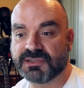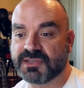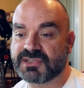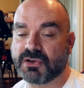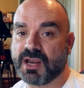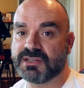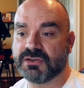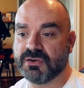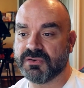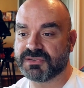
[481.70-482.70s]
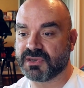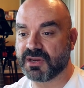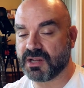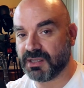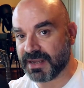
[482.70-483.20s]
decide to use
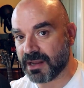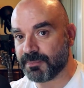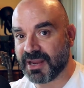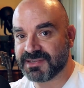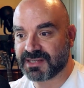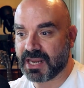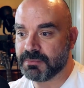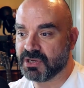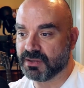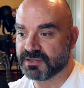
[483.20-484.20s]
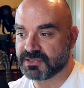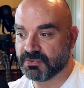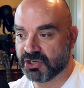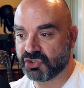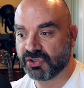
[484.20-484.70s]
cloud-based gaming on the
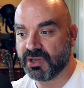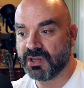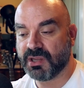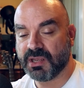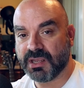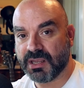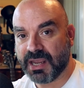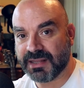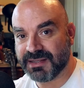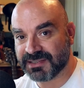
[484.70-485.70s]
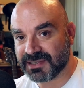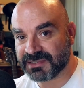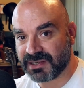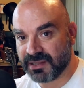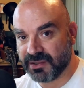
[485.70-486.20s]
Switch, and this
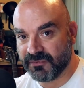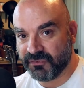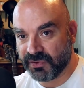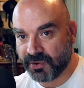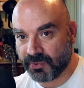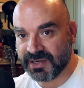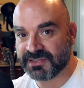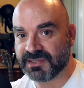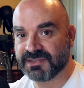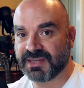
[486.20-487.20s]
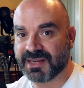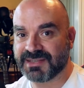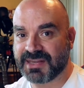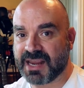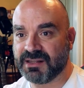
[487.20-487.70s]
is for the reasons
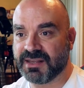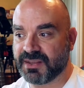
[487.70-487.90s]
exactly